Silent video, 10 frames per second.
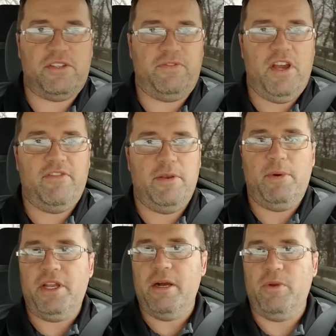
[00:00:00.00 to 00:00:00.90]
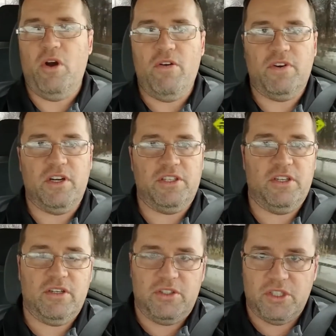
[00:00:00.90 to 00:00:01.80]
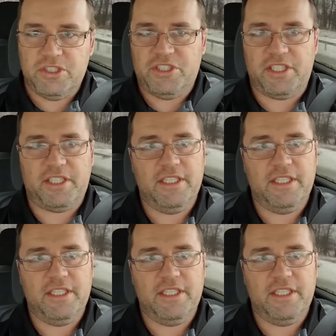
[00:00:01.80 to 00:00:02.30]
If you have anybody coming over and they're allergic,